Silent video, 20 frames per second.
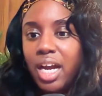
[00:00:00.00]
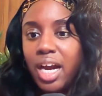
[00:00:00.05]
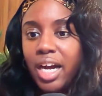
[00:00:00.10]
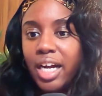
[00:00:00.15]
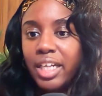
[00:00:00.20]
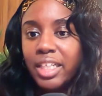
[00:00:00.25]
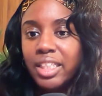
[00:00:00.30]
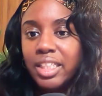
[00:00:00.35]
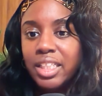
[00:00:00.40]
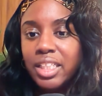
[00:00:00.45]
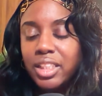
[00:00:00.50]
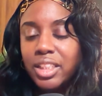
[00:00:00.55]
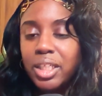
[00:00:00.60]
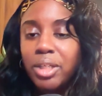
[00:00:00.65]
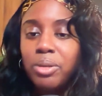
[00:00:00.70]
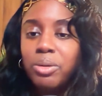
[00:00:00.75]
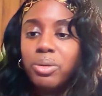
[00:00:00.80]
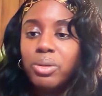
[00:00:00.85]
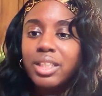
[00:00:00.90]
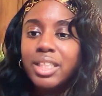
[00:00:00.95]
All right,
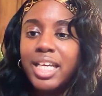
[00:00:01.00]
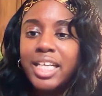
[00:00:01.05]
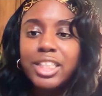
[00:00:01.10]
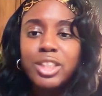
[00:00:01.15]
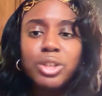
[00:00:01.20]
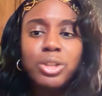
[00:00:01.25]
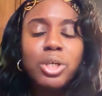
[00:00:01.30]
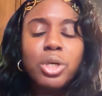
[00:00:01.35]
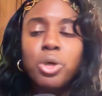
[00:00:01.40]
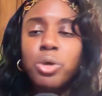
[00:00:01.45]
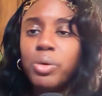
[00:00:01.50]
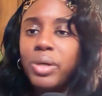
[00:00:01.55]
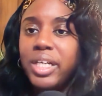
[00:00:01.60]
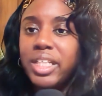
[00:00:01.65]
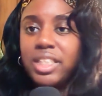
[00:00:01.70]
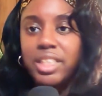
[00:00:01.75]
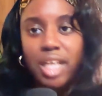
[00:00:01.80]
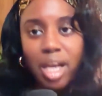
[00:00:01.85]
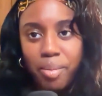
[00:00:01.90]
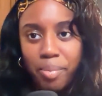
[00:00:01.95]
so let's do a
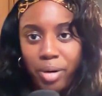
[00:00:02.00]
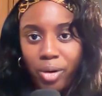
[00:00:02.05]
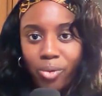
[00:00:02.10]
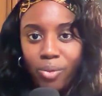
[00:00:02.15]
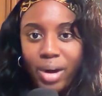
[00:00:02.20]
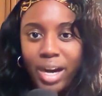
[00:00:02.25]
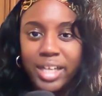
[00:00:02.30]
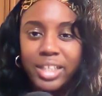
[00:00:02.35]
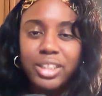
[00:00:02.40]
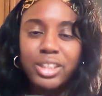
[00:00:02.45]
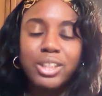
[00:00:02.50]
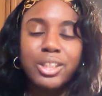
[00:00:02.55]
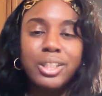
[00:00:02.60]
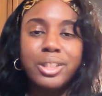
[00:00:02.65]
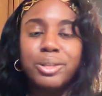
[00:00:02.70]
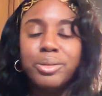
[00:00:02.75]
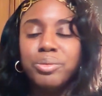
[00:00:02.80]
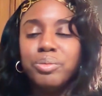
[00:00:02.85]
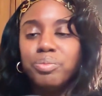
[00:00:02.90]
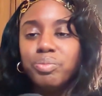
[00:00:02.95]
quick demo, right?
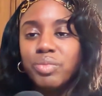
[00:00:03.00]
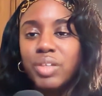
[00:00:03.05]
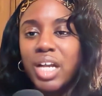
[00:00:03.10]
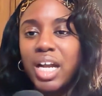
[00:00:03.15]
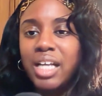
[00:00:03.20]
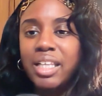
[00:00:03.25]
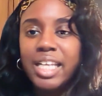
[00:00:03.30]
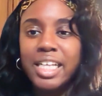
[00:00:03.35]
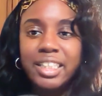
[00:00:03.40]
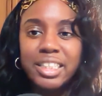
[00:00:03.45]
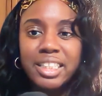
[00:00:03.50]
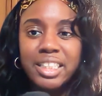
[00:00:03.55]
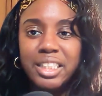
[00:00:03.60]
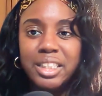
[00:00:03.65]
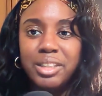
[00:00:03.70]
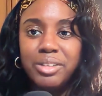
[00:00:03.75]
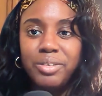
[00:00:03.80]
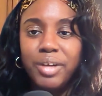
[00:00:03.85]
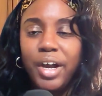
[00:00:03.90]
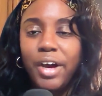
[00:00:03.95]
So I like
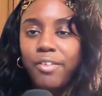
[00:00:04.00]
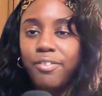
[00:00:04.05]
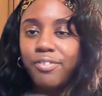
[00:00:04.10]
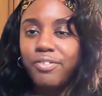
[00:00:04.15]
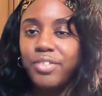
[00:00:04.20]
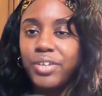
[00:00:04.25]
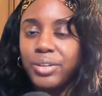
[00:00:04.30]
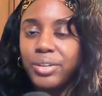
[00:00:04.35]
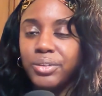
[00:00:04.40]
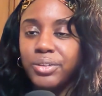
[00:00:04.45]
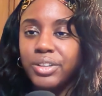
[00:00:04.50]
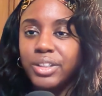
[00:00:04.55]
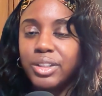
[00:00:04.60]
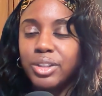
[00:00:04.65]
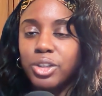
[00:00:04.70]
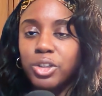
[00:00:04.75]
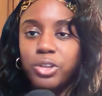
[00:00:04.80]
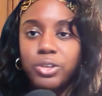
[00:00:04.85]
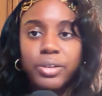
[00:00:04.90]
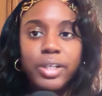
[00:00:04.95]
to help folks
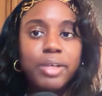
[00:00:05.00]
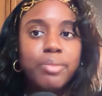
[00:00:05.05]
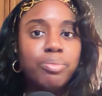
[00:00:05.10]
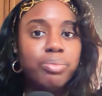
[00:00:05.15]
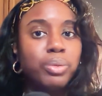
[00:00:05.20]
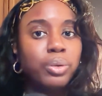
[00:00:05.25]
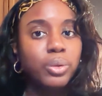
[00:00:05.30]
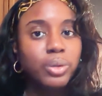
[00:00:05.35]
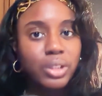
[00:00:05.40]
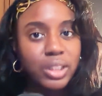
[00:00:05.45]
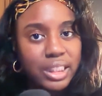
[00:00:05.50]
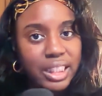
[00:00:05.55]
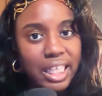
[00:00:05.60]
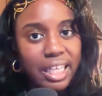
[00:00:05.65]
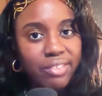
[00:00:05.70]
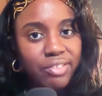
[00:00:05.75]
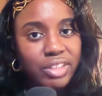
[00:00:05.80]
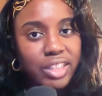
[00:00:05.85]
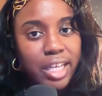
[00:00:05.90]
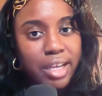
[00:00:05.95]
create
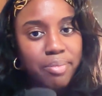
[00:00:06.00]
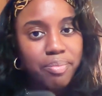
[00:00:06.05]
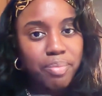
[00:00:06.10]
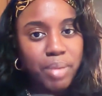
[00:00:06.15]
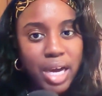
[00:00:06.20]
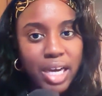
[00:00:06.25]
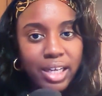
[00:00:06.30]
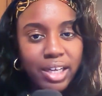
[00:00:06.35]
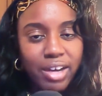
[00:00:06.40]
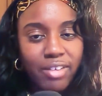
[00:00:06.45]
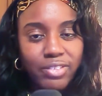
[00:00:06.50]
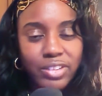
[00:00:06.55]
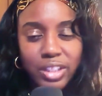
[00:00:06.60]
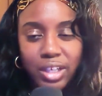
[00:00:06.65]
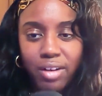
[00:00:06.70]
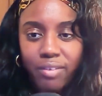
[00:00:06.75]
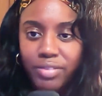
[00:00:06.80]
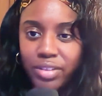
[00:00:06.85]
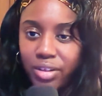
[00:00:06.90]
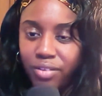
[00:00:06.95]
prototypes and mock-ups
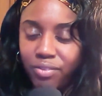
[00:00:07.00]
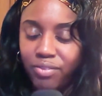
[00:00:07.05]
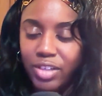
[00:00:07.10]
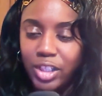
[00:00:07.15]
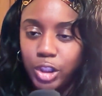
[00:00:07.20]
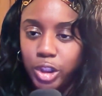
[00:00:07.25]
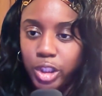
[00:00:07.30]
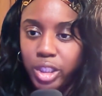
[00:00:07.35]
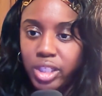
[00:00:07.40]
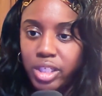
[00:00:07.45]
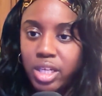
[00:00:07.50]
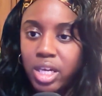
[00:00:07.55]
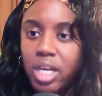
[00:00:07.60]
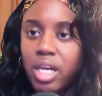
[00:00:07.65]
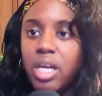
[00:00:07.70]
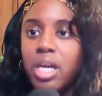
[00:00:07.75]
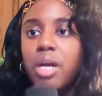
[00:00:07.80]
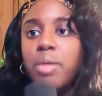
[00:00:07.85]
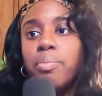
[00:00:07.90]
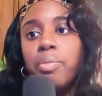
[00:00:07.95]
of their vision
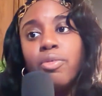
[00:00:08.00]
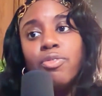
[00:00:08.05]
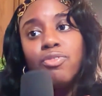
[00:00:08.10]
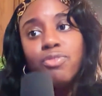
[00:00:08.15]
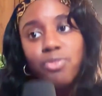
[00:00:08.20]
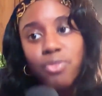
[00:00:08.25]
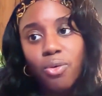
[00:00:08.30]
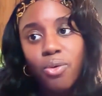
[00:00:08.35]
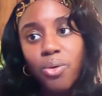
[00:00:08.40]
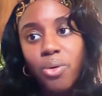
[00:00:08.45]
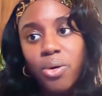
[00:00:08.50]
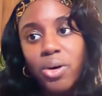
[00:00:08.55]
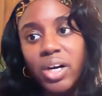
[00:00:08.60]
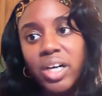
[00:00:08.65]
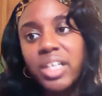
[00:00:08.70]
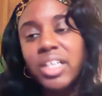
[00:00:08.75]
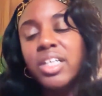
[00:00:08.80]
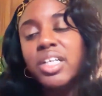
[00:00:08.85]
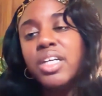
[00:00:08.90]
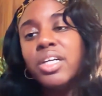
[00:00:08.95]

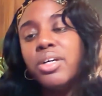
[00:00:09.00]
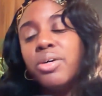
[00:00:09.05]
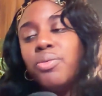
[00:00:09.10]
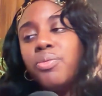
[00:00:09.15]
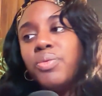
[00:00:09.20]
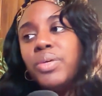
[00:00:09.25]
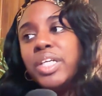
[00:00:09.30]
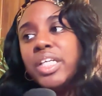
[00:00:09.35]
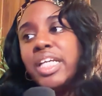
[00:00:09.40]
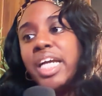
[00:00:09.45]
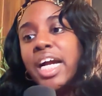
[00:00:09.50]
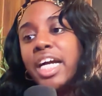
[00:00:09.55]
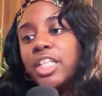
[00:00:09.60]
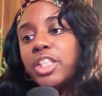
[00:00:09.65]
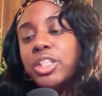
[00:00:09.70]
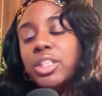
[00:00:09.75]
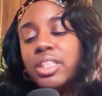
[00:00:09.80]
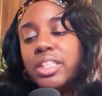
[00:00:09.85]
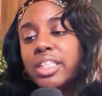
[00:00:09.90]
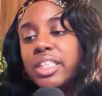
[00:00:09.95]
before we
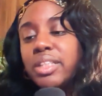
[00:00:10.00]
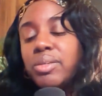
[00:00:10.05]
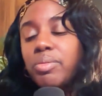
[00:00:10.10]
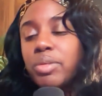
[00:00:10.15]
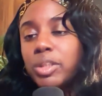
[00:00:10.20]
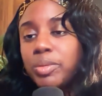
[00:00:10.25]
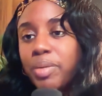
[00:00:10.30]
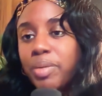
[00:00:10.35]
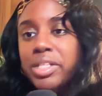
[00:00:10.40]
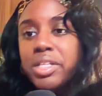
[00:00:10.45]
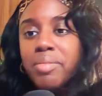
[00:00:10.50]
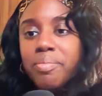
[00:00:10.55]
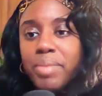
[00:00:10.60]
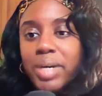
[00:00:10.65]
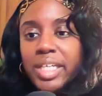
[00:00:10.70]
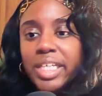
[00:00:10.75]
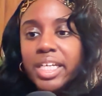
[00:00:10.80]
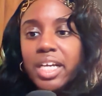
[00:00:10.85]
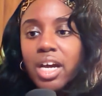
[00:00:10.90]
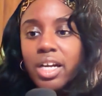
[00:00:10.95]
actually spend the
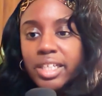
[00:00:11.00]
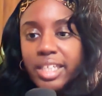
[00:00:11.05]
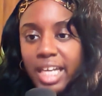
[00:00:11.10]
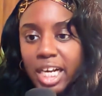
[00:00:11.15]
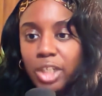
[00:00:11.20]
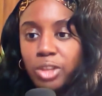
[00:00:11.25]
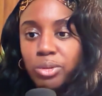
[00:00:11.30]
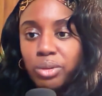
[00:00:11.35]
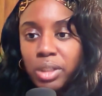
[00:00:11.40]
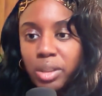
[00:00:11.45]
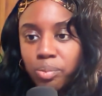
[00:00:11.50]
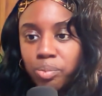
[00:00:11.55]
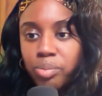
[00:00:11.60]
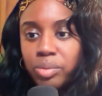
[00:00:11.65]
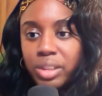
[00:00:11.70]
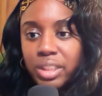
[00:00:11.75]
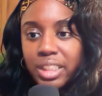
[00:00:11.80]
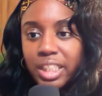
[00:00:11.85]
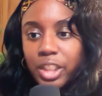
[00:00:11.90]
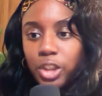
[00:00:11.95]
money on the actual
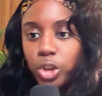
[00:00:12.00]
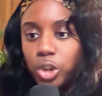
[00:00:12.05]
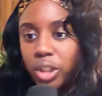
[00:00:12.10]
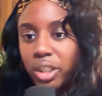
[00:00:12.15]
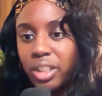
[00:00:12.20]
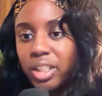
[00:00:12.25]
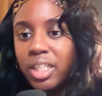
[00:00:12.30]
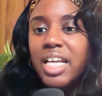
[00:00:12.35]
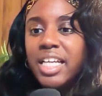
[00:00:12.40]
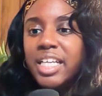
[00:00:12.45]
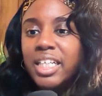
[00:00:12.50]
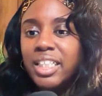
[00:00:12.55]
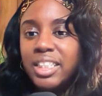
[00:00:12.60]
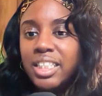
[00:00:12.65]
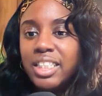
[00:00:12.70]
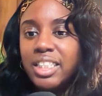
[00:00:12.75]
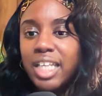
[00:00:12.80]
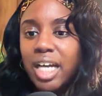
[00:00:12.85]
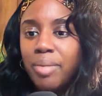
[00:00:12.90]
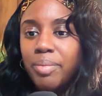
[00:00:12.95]
implementation. Here's a
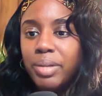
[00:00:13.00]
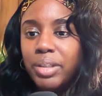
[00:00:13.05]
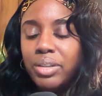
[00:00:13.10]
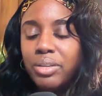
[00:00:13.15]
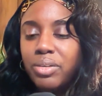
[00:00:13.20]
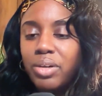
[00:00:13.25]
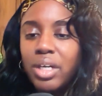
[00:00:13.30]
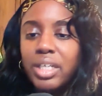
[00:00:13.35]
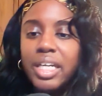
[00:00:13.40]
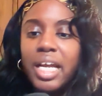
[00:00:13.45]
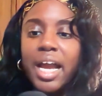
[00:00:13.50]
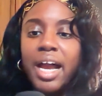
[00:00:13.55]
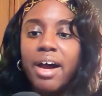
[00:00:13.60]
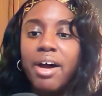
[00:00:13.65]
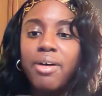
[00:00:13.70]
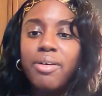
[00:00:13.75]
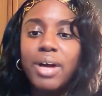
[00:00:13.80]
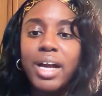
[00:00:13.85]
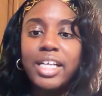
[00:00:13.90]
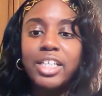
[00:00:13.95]
demo on
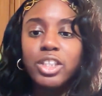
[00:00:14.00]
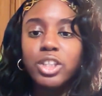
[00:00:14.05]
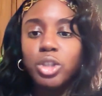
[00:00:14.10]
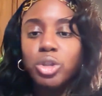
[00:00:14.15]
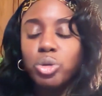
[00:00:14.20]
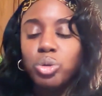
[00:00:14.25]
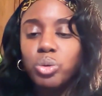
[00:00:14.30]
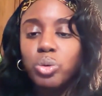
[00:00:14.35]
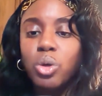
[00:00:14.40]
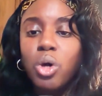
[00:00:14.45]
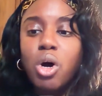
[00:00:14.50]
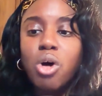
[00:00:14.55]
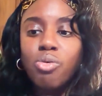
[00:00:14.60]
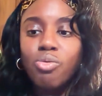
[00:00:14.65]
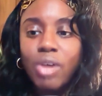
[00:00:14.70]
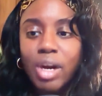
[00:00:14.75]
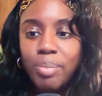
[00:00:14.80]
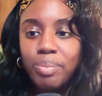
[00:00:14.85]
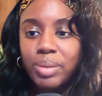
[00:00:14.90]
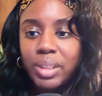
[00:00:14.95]
how I use a tool called
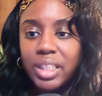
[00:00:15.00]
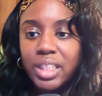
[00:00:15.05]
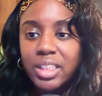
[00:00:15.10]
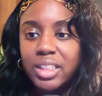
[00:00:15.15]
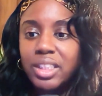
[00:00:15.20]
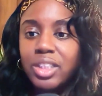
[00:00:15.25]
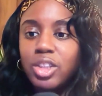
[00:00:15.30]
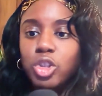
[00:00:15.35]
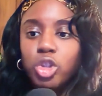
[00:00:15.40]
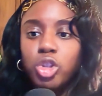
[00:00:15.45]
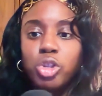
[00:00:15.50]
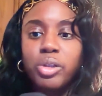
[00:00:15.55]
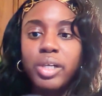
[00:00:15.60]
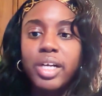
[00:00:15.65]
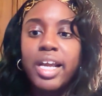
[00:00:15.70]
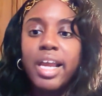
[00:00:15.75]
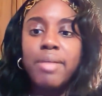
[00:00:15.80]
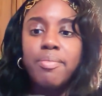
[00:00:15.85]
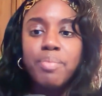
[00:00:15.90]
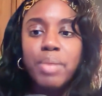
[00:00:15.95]
Replit to
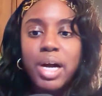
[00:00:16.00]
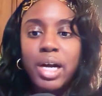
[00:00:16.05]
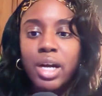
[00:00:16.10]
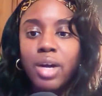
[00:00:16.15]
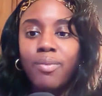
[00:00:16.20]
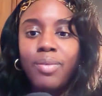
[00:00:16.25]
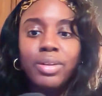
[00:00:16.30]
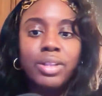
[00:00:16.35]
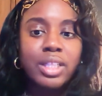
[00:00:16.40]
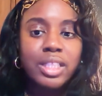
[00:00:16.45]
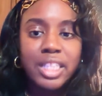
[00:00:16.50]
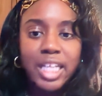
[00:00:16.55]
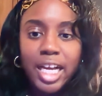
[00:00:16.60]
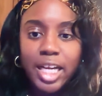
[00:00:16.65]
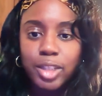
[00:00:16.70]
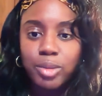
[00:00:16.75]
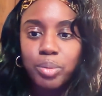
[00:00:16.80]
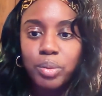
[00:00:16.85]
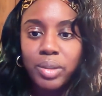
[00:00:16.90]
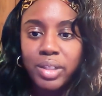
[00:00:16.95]
create a mock-up of the
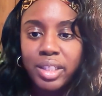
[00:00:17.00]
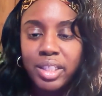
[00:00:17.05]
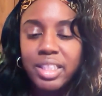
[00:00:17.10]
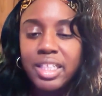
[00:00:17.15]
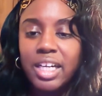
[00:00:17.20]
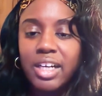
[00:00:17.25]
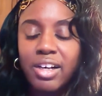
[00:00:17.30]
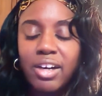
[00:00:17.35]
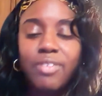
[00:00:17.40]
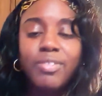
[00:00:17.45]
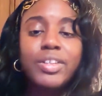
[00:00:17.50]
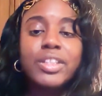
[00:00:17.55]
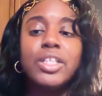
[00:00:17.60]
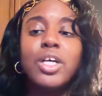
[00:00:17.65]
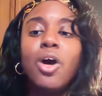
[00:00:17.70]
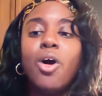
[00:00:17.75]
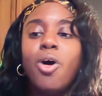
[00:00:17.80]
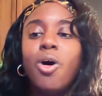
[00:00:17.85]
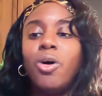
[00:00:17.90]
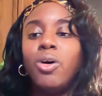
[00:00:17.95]
dashboard that covers
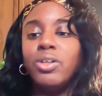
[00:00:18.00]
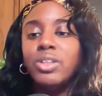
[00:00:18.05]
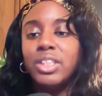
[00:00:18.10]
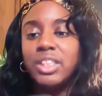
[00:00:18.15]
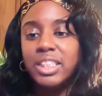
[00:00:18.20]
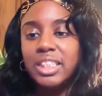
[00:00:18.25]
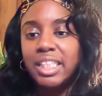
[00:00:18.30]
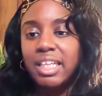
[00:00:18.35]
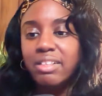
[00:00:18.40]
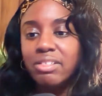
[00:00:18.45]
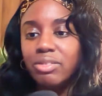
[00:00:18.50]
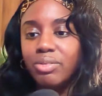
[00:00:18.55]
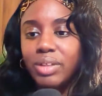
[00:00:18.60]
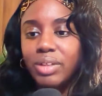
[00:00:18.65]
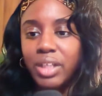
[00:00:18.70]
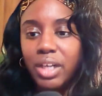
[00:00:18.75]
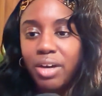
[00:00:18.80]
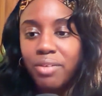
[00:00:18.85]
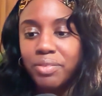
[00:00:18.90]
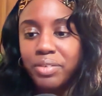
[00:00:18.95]
all the steps we
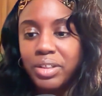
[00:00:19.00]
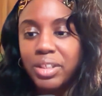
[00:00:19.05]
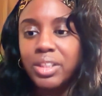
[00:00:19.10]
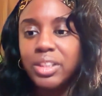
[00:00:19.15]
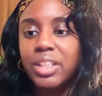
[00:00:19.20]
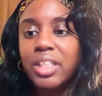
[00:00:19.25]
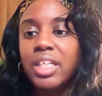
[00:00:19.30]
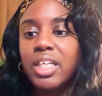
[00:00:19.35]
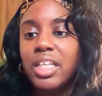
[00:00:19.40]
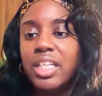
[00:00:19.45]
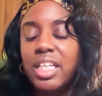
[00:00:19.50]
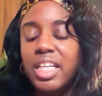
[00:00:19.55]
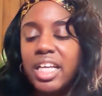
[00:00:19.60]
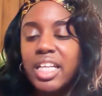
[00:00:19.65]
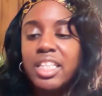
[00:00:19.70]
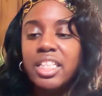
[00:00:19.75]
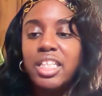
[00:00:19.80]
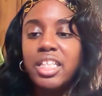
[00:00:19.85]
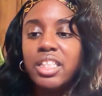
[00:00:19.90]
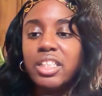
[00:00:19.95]
covered
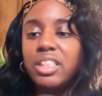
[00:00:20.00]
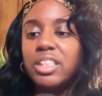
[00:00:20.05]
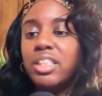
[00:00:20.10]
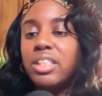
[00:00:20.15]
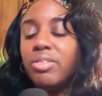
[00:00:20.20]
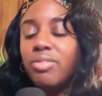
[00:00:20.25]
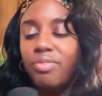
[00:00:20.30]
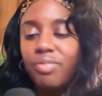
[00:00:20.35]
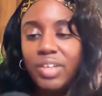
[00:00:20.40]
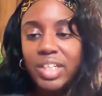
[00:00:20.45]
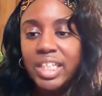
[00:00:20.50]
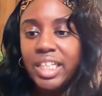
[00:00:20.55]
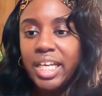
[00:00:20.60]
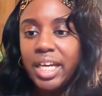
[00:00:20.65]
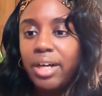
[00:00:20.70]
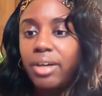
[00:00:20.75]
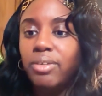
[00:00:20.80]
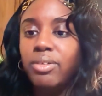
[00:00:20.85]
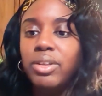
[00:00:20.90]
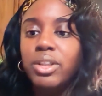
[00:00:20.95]
in this
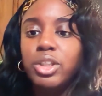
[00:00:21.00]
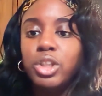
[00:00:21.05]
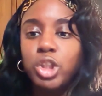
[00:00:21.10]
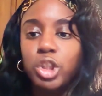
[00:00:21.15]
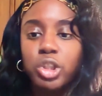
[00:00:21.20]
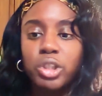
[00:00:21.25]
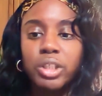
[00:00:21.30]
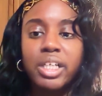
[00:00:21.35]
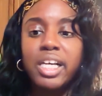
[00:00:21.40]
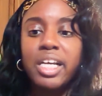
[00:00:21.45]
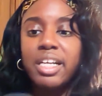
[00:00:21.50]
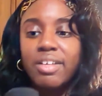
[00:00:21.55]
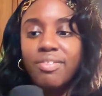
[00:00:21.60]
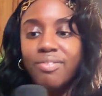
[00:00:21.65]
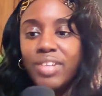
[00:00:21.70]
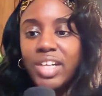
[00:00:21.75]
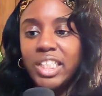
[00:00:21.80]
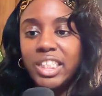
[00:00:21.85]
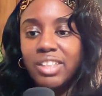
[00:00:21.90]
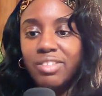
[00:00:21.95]
video to create an
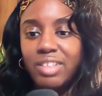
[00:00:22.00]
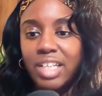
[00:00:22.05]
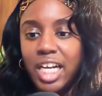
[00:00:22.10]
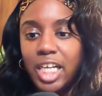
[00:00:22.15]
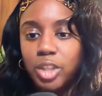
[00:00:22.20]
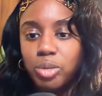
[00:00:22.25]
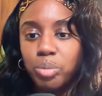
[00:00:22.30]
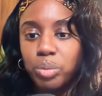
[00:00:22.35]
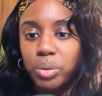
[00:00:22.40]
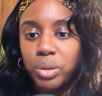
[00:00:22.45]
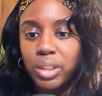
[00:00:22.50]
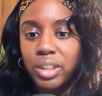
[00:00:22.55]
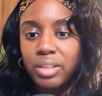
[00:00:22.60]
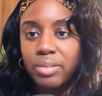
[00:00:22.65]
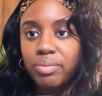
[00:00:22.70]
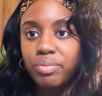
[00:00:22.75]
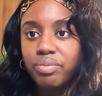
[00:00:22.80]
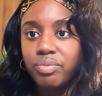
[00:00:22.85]
effective dashboard,